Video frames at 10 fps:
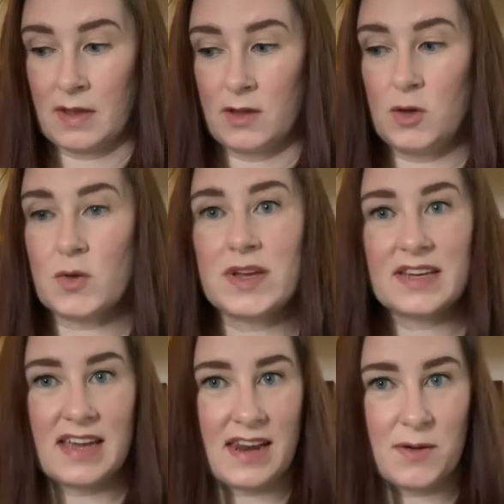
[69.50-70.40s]
you can
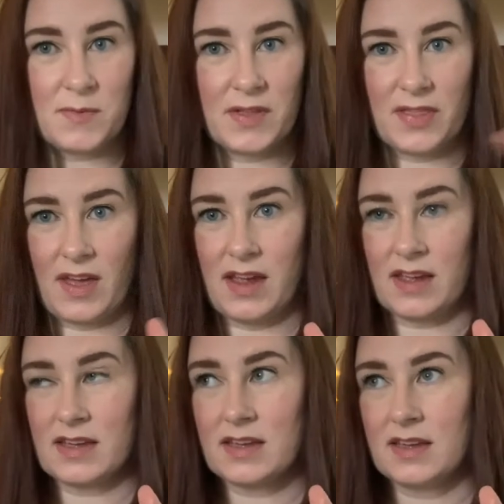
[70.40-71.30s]
get it with,
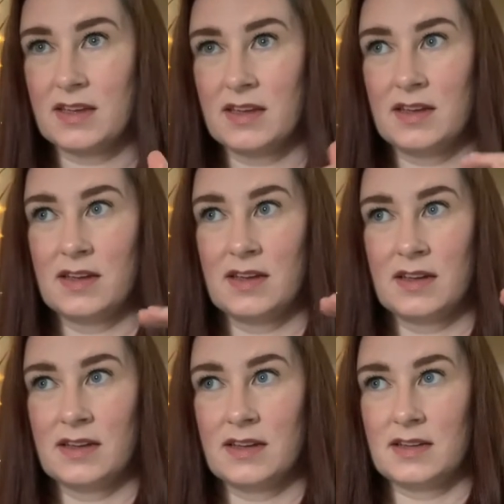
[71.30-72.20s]
like,
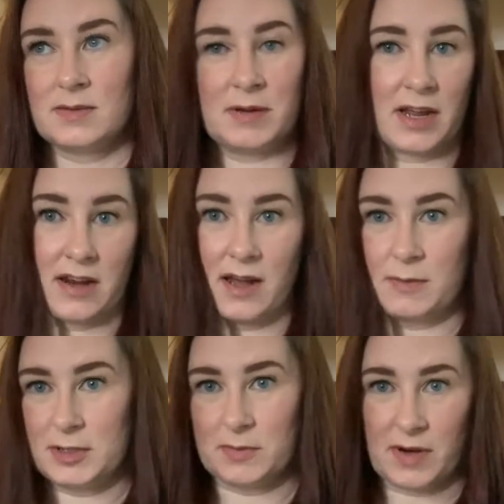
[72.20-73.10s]
depending on how
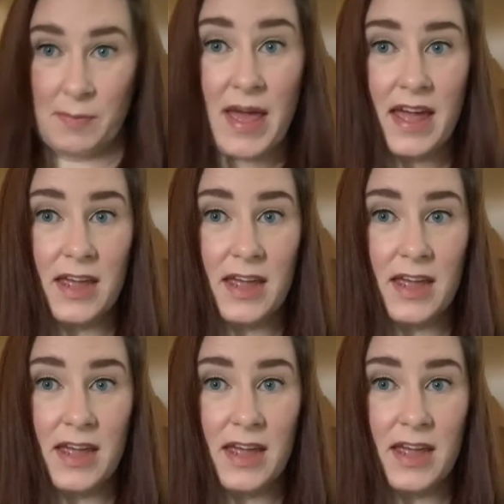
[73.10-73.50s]
much you want to pay,